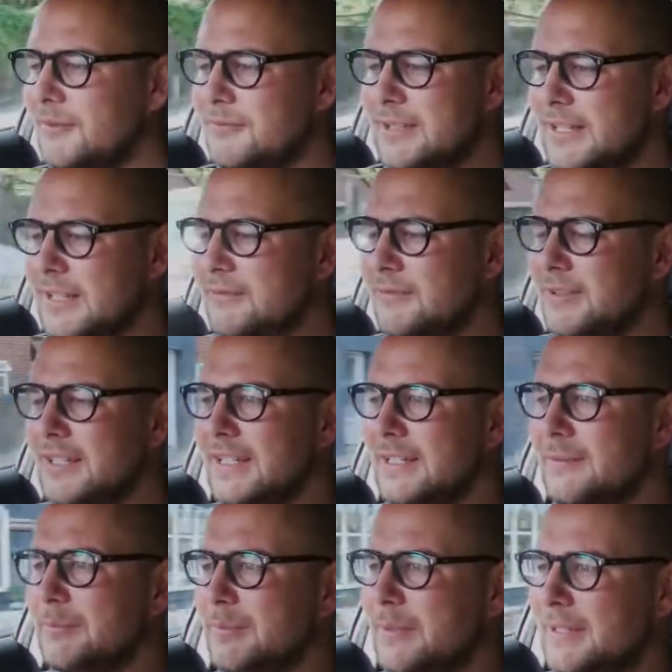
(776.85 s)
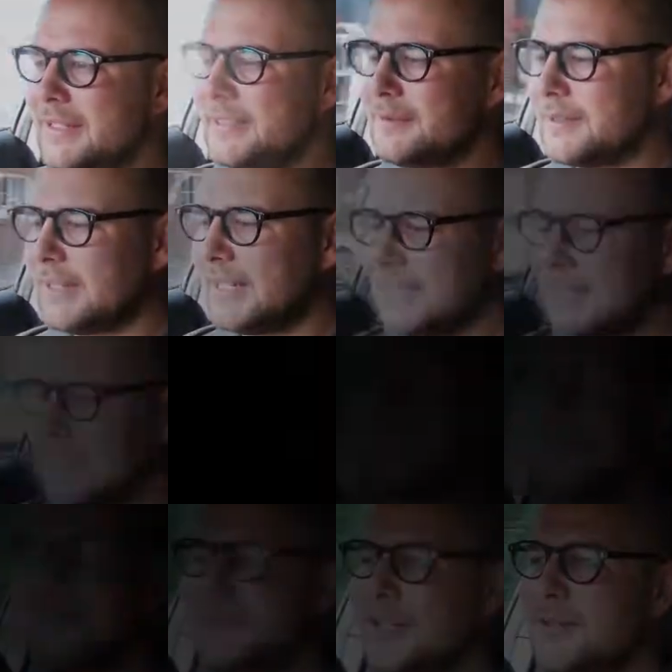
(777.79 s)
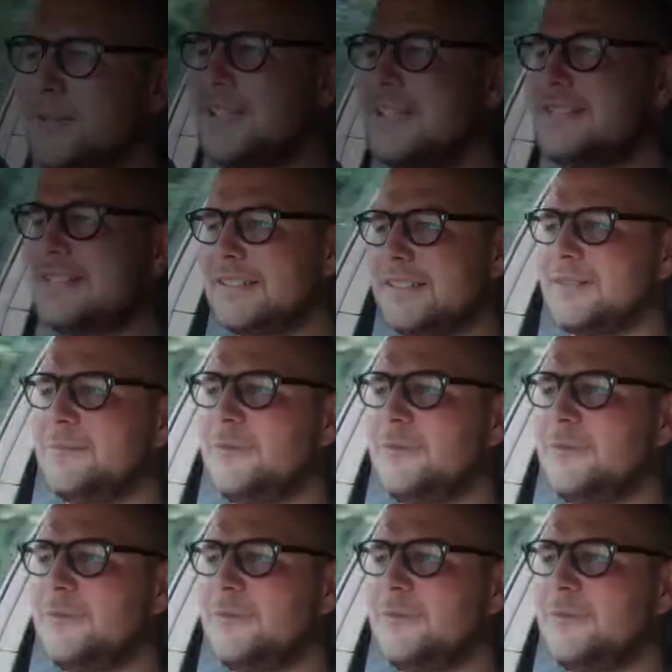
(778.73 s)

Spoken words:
really pleased with it. It was so easy this